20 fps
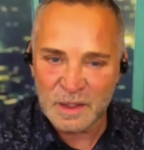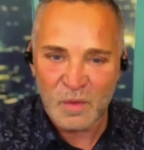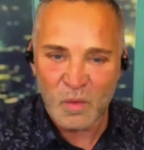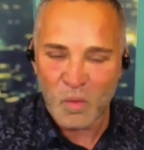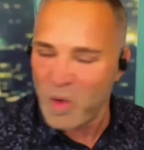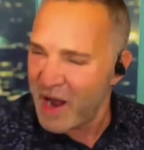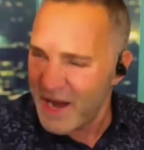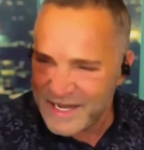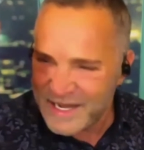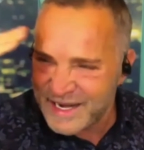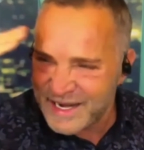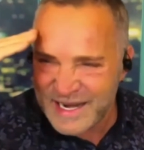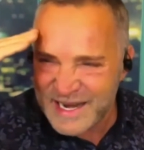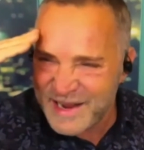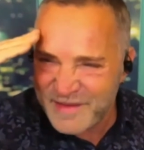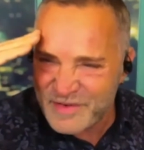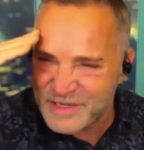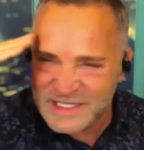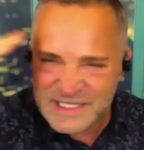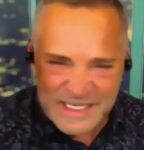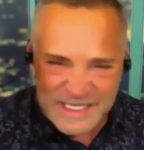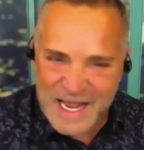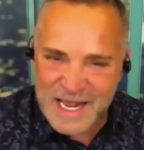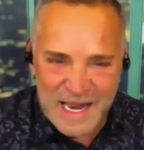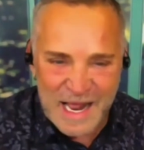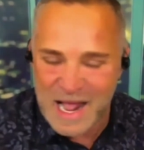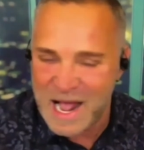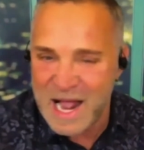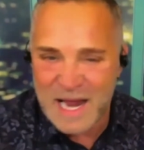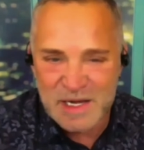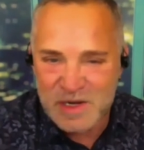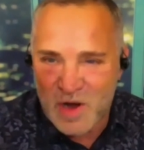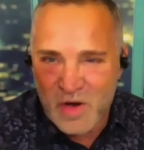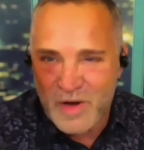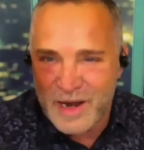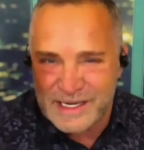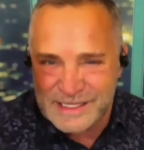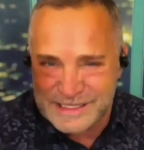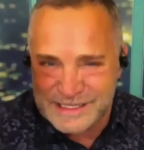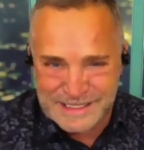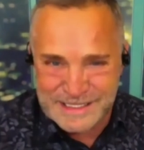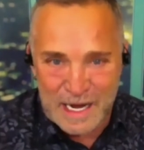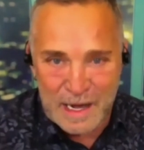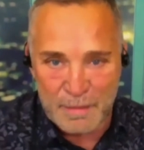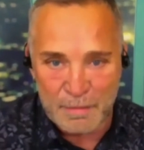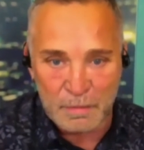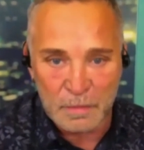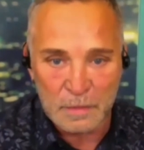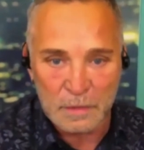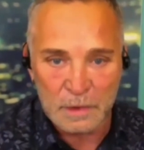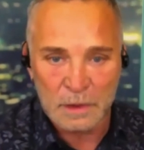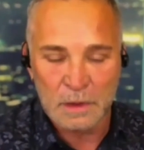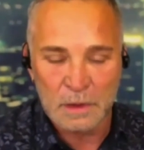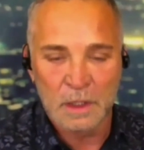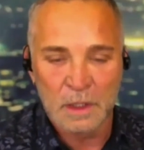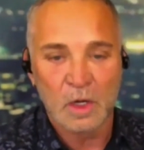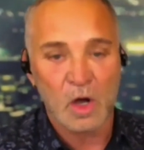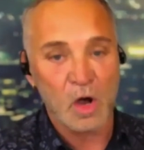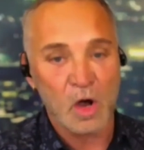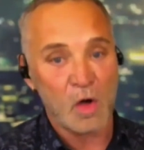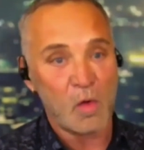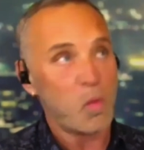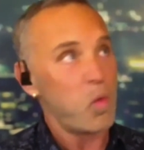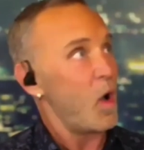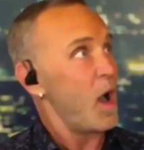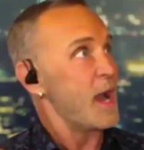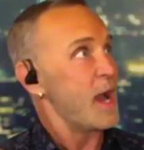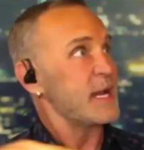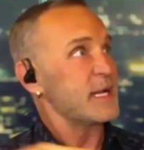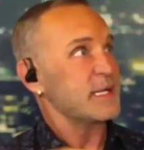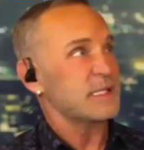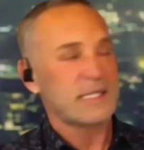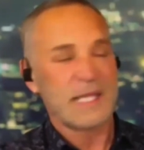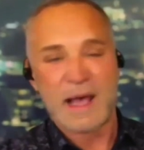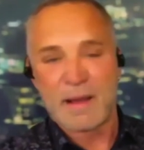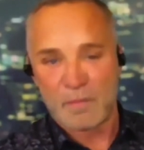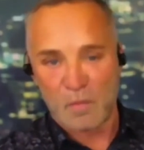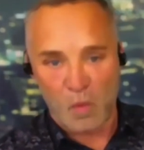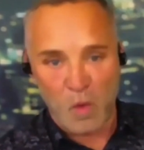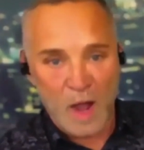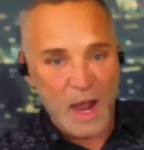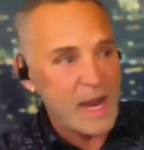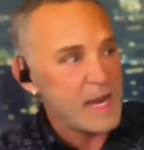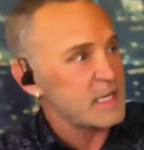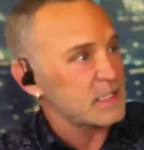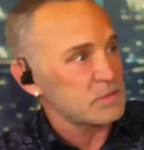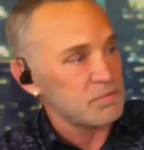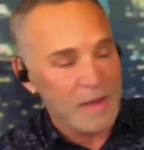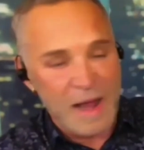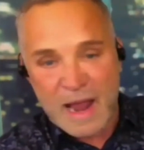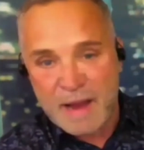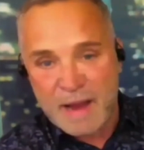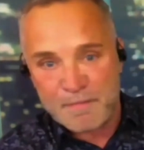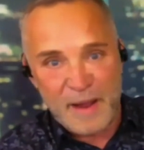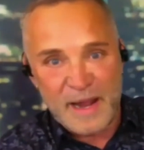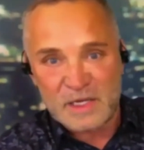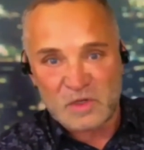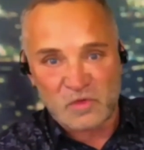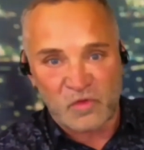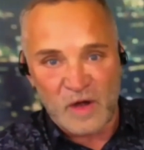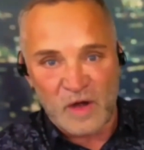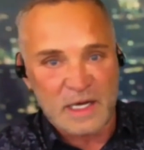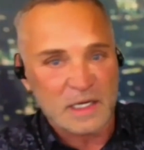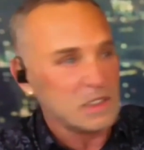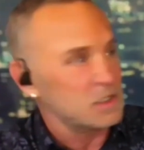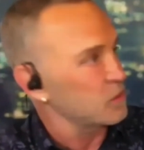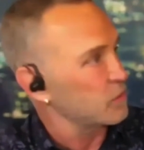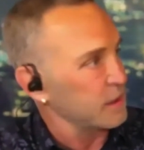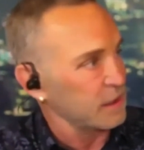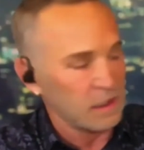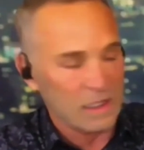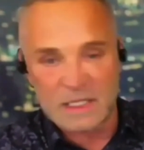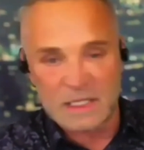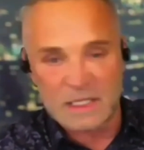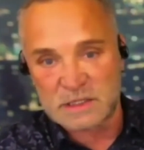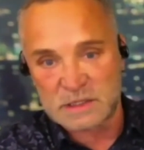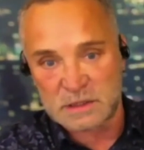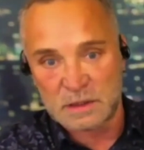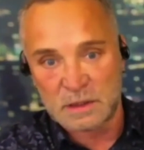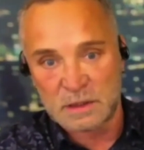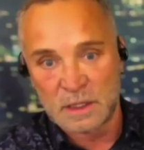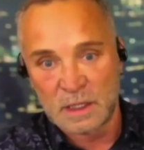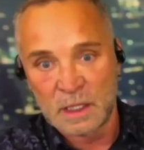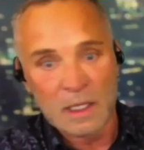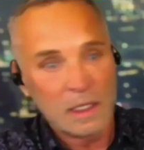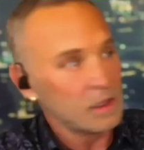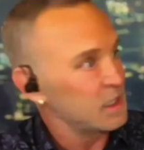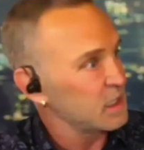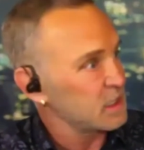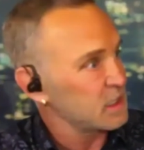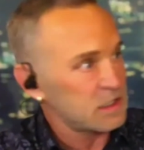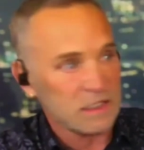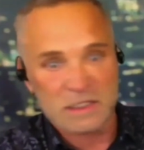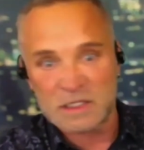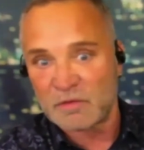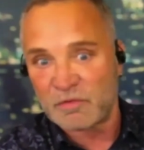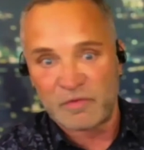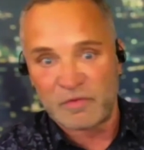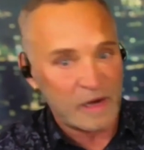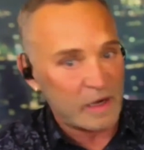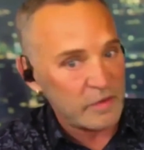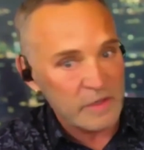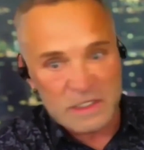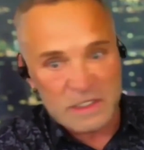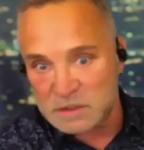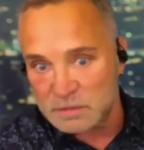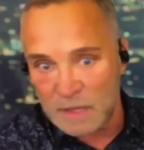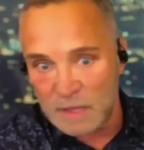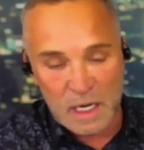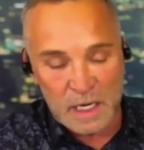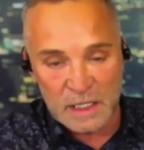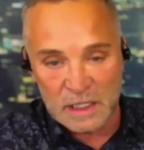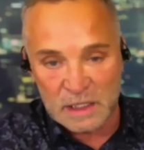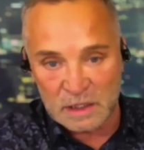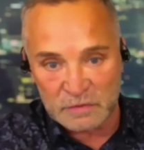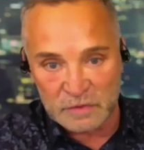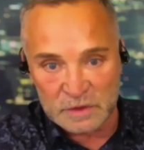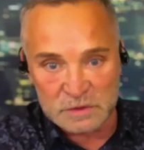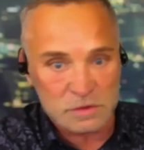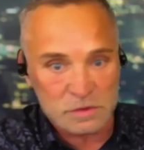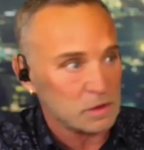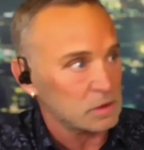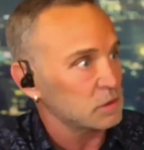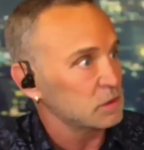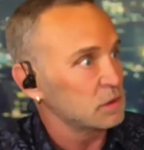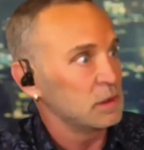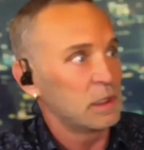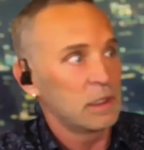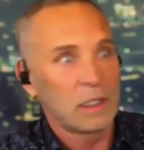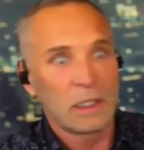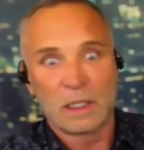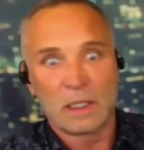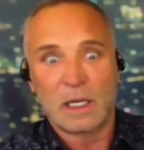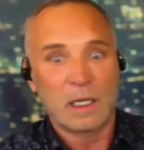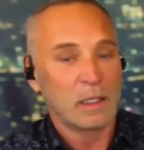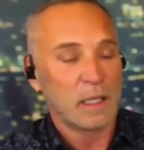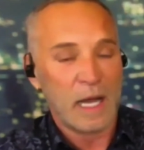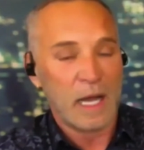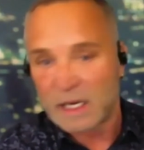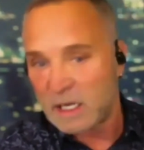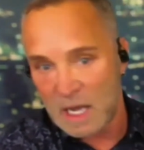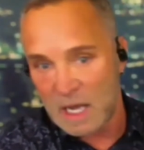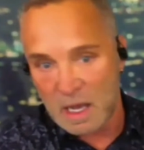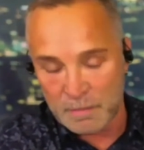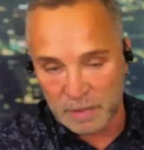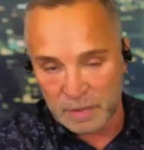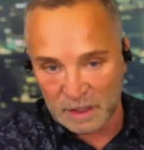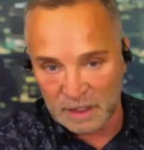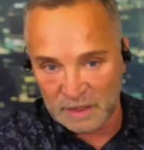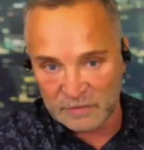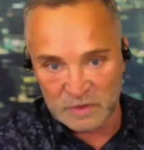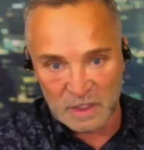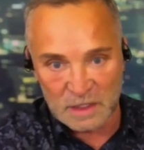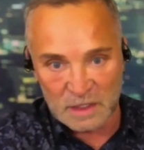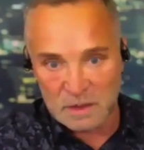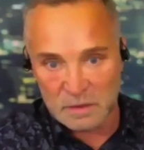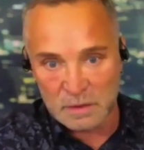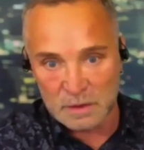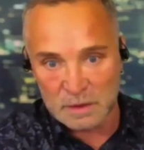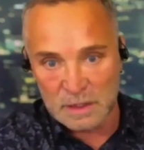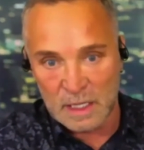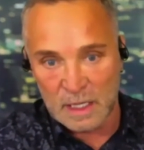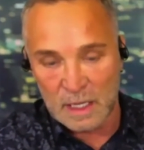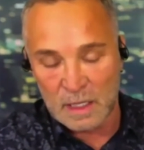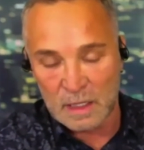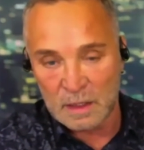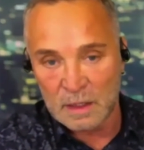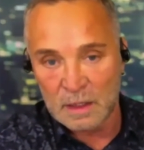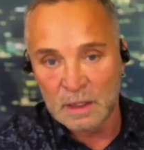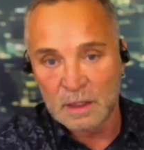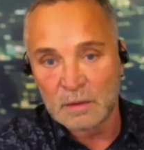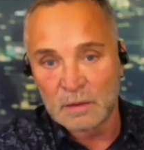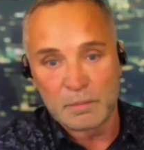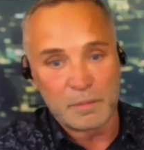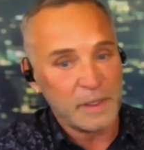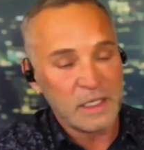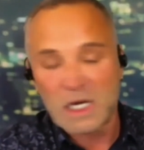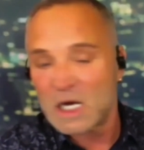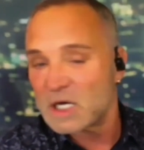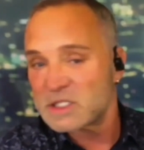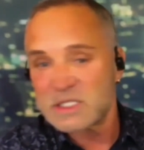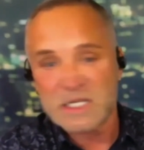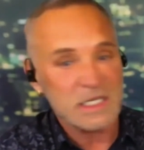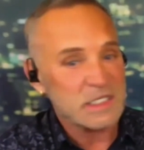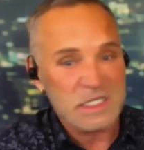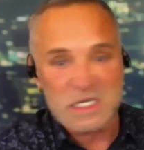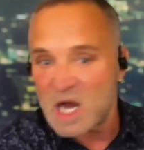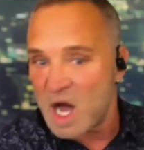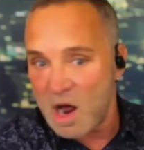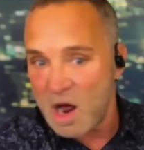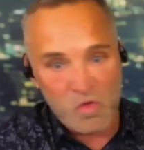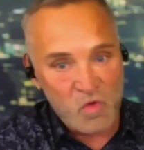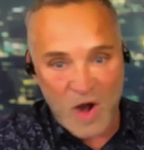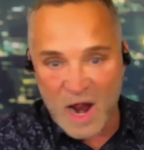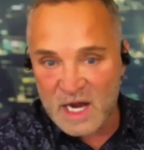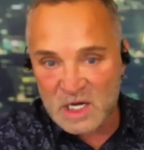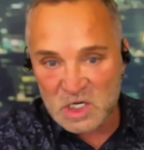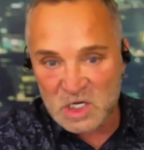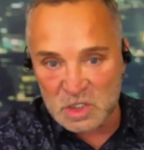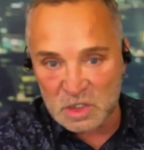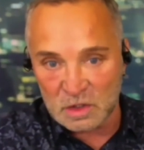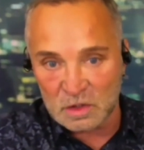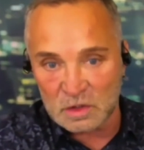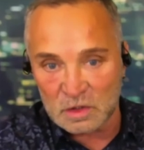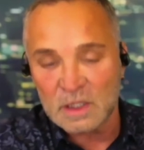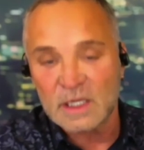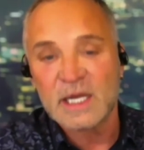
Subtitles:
Why did I even say that? I know that's dumb. Or why is my best friend doing this? This is a very smart individual. I can't believe they're doing that. Because it's not rational.